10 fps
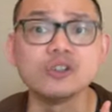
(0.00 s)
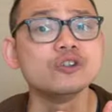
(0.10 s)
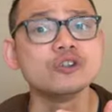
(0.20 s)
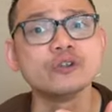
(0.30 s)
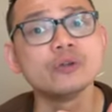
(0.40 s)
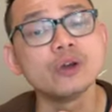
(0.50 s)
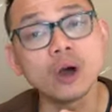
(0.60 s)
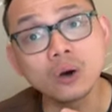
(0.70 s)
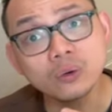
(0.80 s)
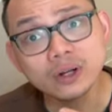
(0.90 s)
Do you
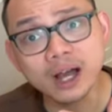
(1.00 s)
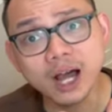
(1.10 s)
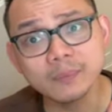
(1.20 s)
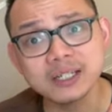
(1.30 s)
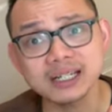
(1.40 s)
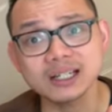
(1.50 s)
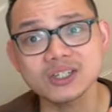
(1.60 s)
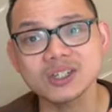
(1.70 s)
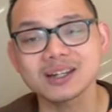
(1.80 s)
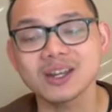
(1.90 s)
know the harp
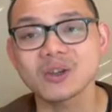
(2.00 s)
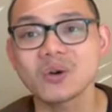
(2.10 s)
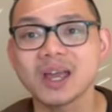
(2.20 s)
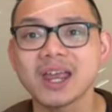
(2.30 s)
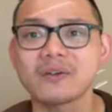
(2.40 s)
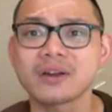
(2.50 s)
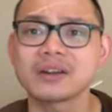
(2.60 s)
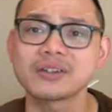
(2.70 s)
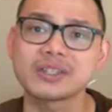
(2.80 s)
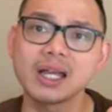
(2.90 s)
technician in your
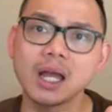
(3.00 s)
areas?